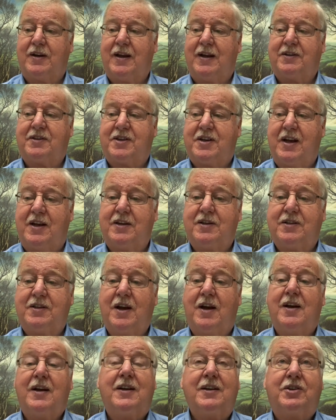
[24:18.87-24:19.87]
It says,
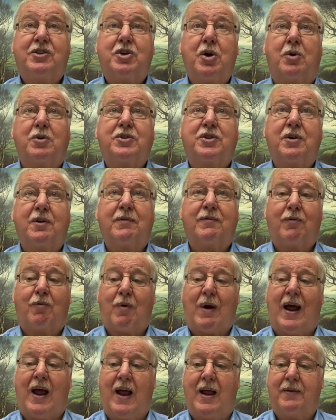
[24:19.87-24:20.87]
Joseph
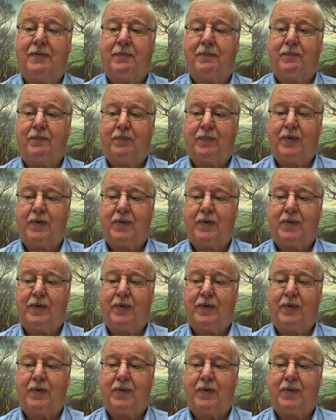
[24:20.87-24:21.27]
ran.